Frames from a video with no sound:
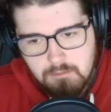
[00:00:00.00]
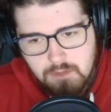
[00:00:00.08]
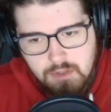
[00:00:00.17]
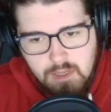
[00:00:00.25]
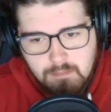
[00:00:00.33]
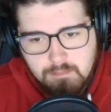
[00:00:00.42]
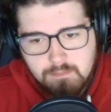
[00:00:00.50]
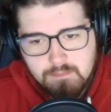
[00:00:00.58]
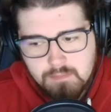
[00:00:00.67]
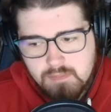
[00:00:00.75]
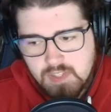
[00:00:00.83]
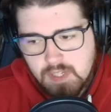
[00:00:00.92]
stream.
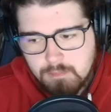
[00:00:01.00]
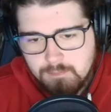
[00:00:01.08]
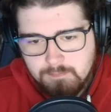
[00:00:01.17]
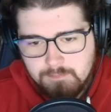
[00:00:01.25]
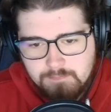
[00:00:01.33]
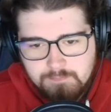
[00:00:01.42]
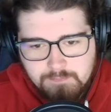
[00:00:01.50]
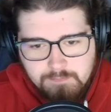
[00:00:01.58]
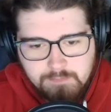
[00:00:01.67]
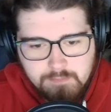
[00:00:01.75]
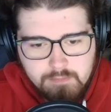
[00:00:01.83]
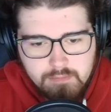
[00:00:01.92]
So
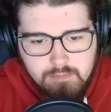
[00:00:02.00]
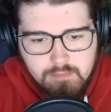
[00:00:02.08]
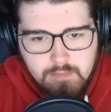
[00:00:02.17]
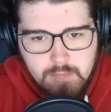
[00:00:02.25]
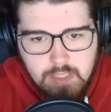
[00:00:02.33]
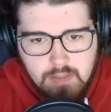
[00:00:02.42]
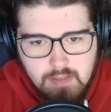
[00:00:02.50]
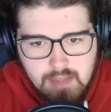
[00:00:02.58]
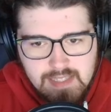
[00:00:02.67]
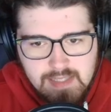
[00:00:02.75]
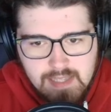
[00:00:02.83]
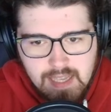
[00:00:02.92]

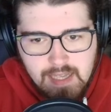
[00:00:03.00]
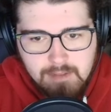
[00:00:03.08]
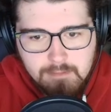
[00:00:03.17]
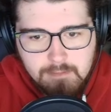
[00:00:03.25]
that's that.